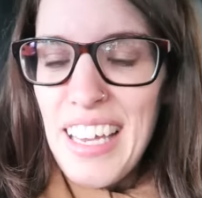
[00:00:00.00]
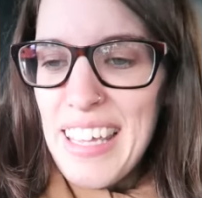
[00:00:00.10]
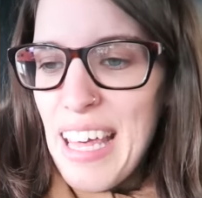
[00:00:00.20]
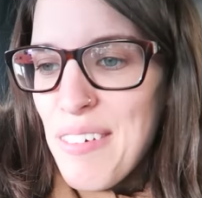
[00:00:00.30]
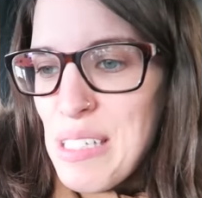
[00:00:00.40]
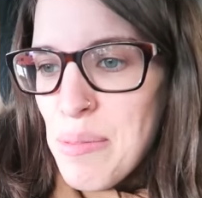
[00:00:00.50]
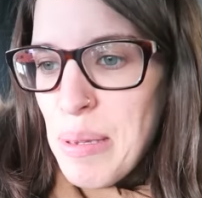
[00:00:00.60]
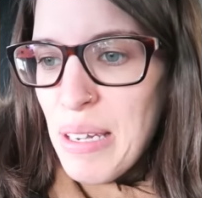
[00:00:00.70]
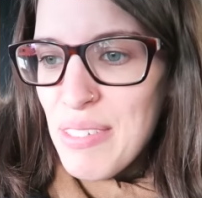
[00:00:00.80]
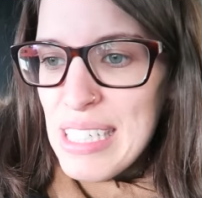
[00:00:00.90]
Okay, that was a
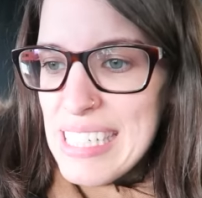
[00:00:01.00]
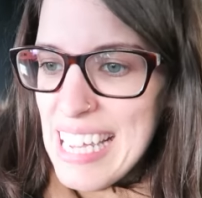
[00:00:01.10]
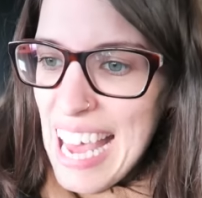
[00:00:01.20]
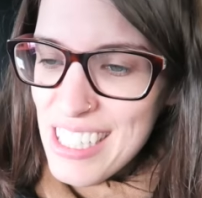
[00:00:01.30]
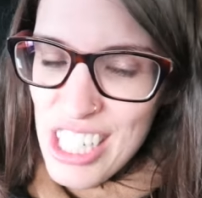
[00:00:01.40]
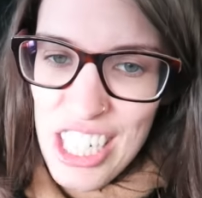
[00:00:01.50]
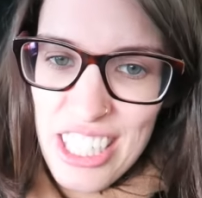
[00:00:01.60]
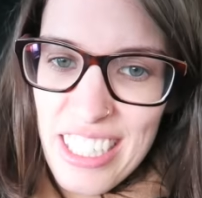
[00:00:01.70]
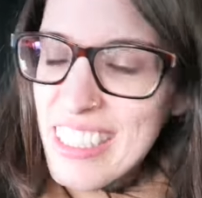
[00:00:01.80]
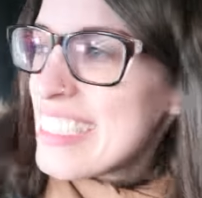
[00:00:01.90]
bit of a disaster.